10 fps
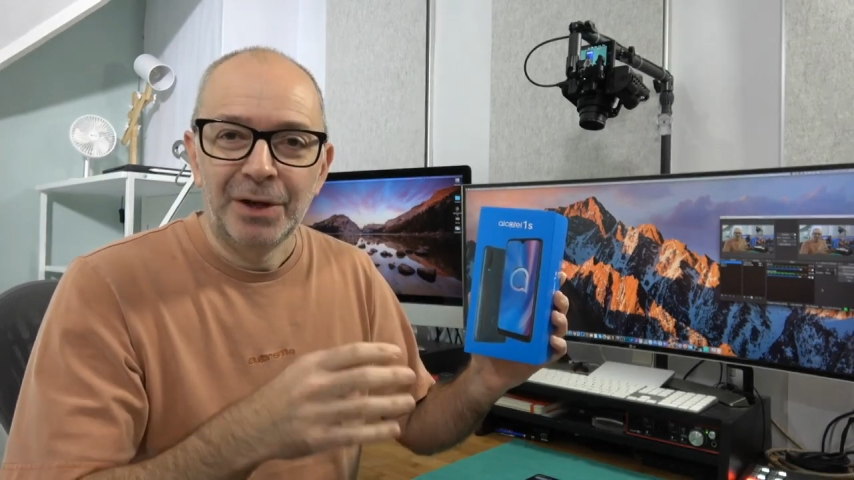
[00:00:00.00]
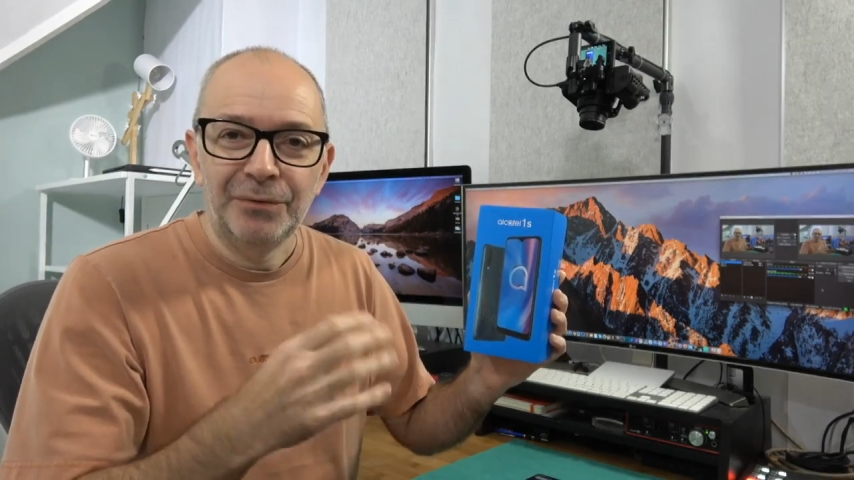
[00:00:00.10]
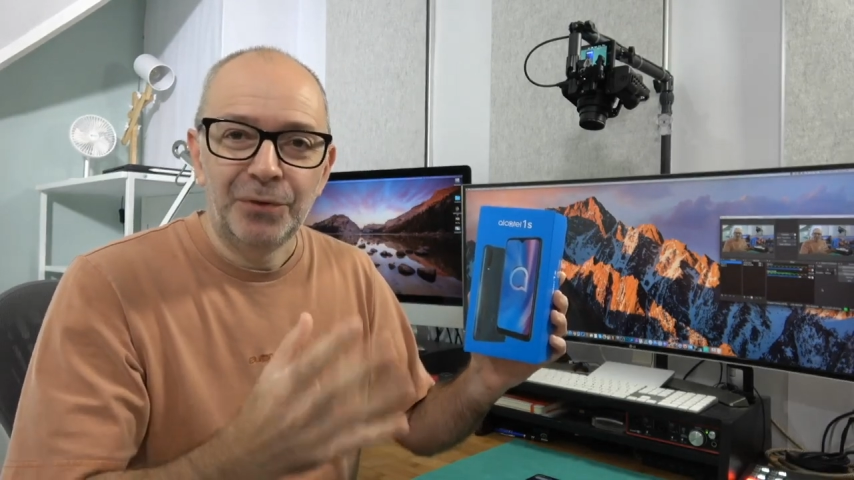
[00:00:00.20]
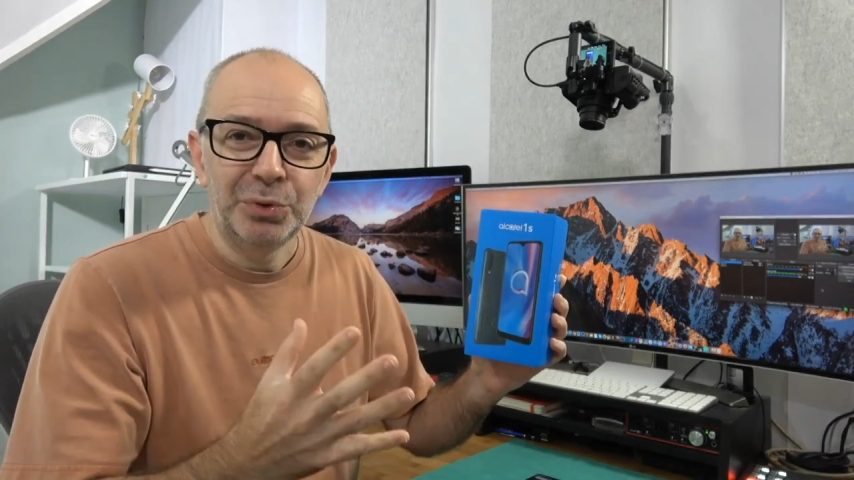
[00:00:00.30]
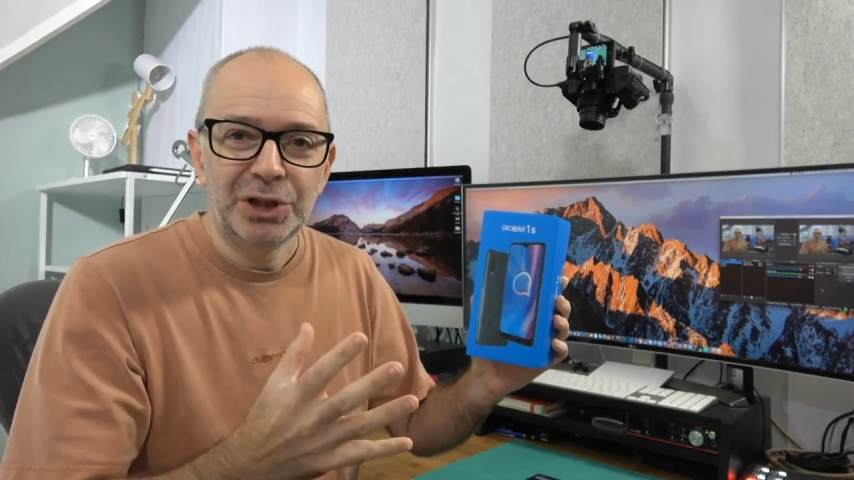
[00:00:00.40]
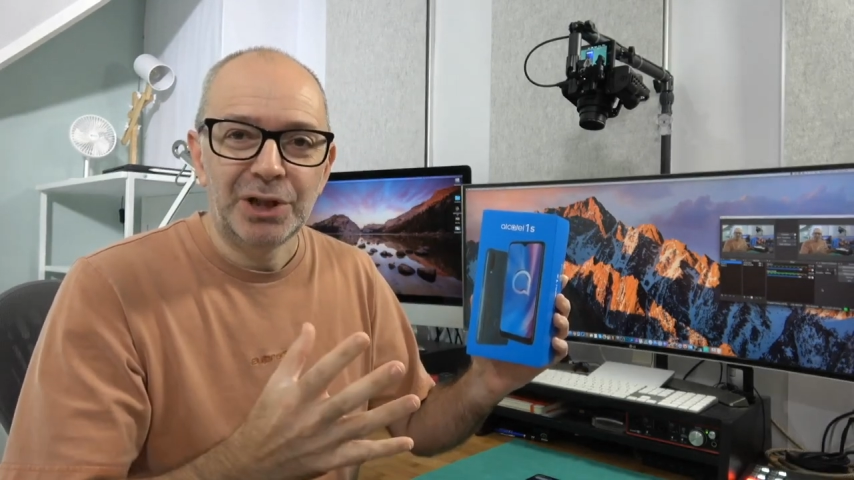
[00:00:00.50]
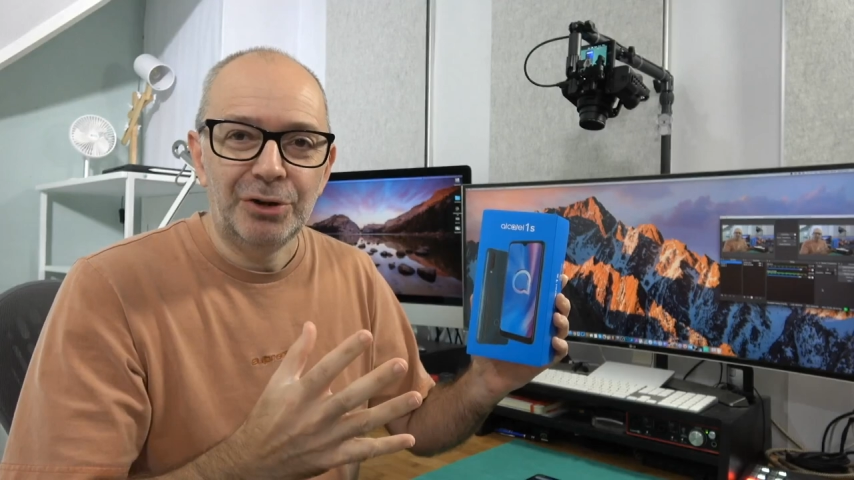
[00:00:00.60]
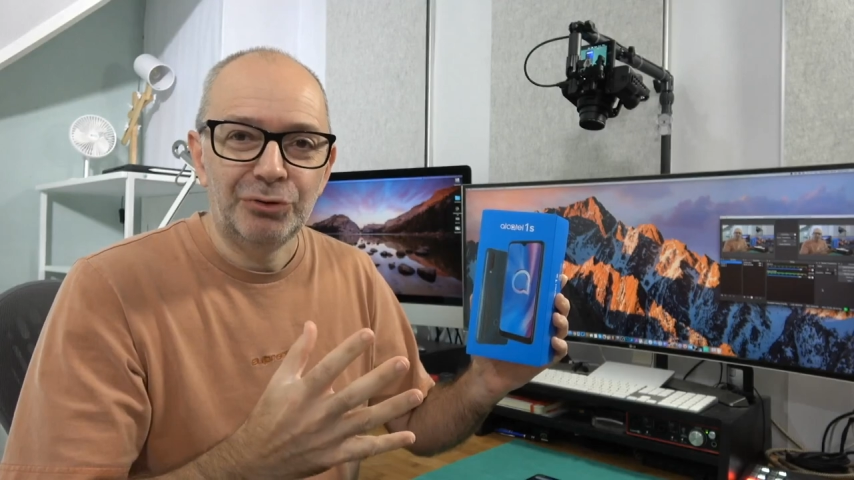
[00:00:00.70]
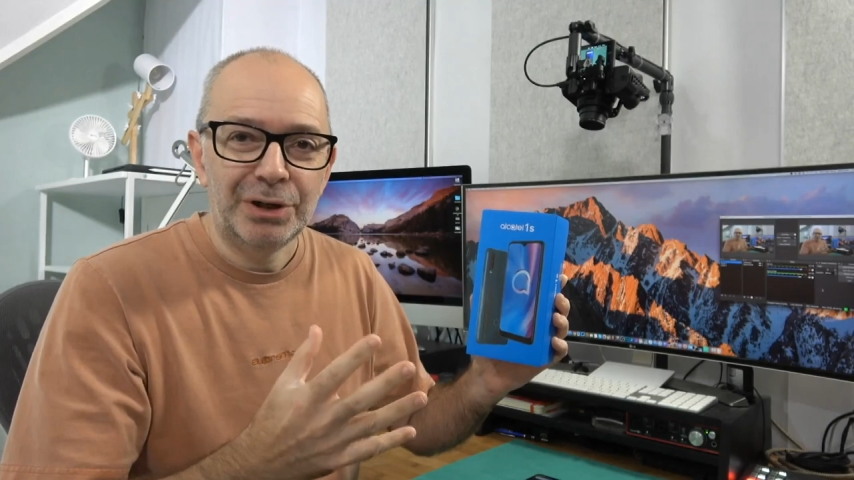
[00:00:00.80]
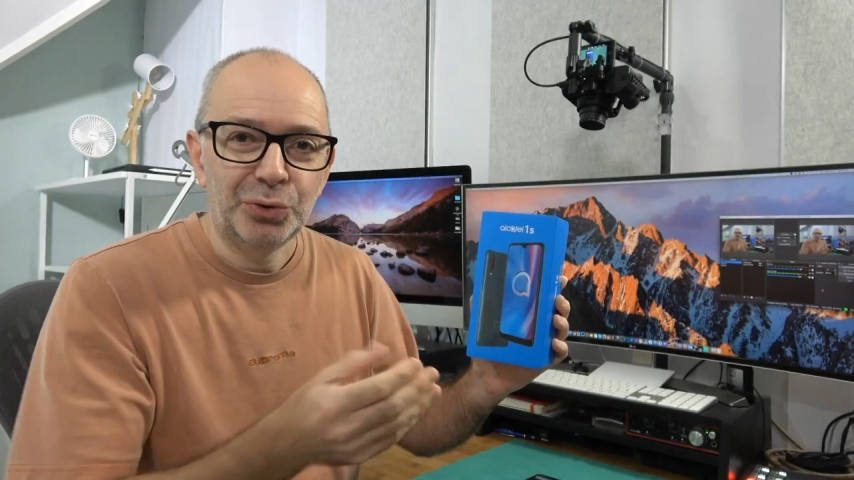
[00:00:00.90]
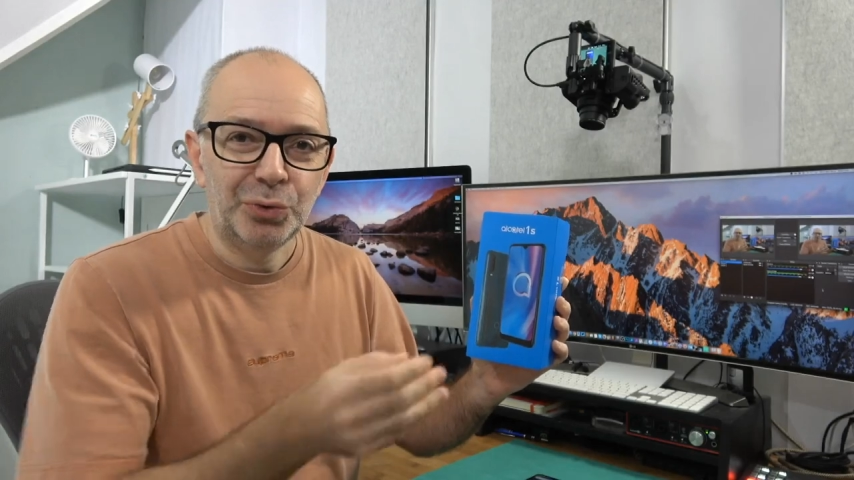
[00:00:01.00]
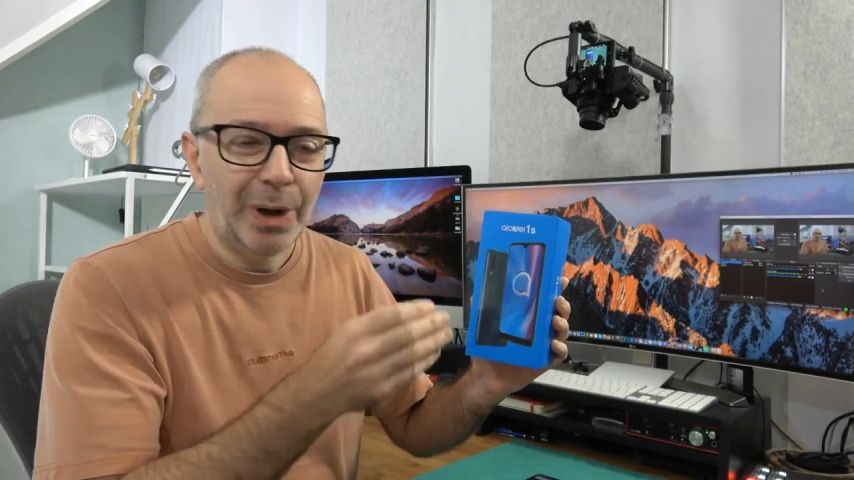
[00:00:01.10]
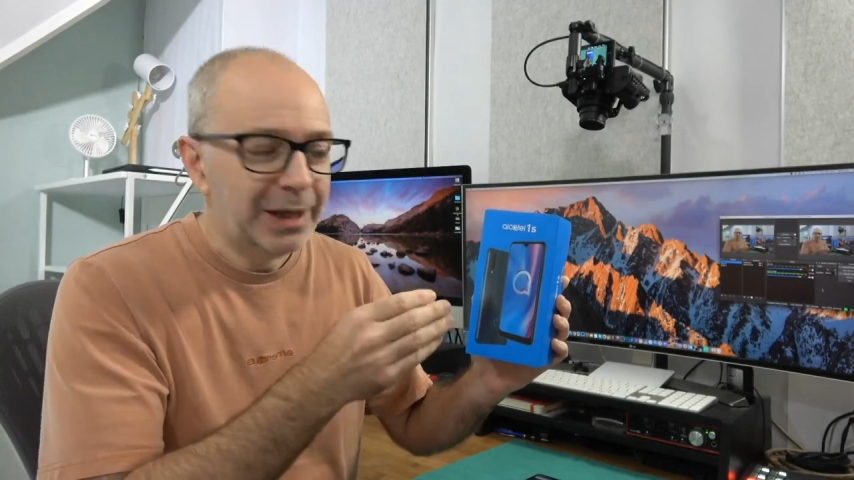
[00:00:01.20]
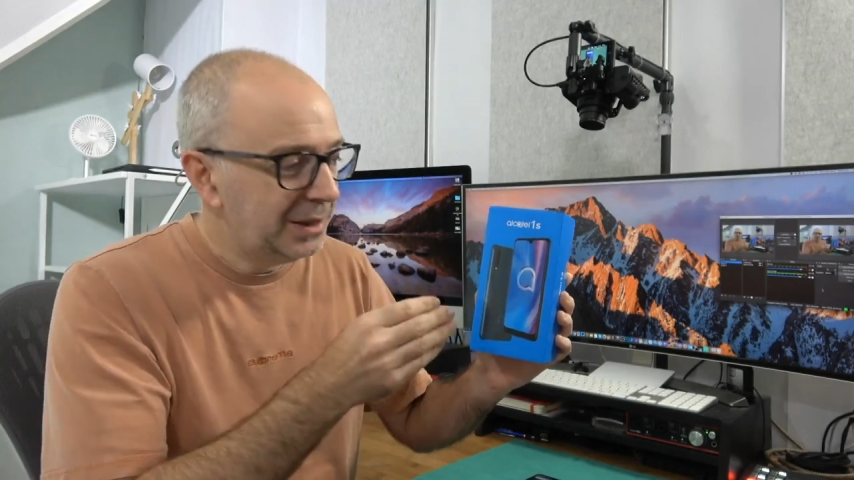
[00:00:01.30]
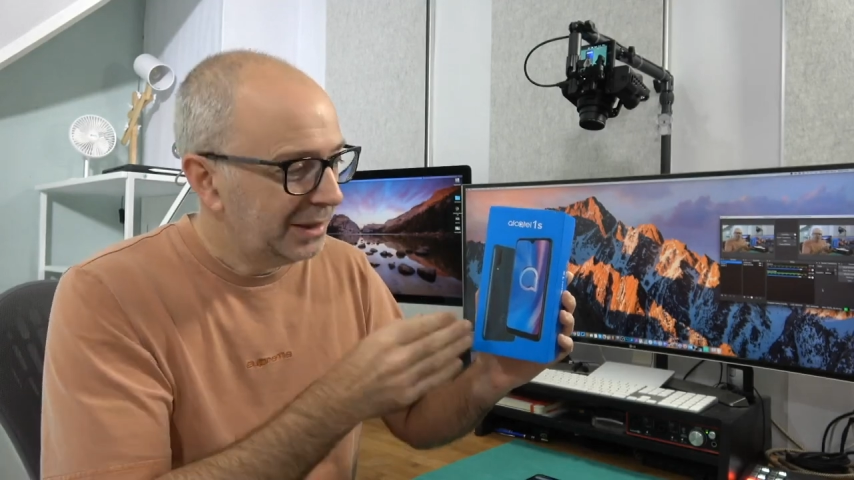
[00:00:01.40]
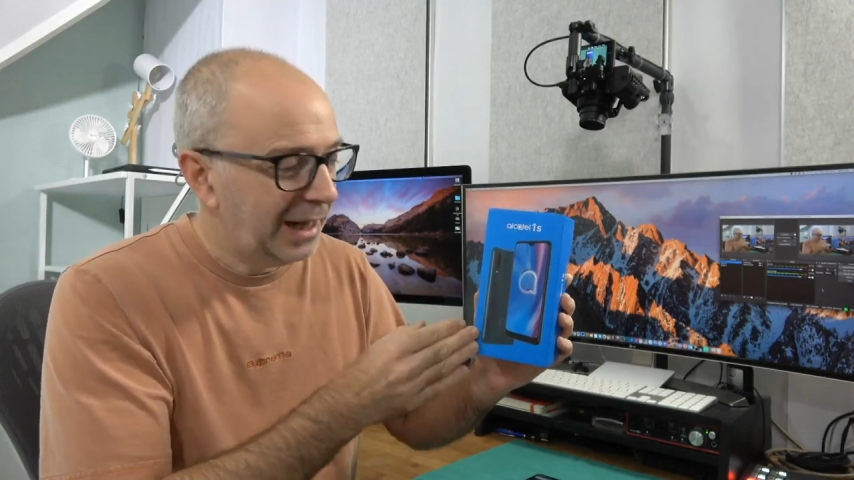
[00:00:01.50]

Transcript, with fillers: Full disclosure as always,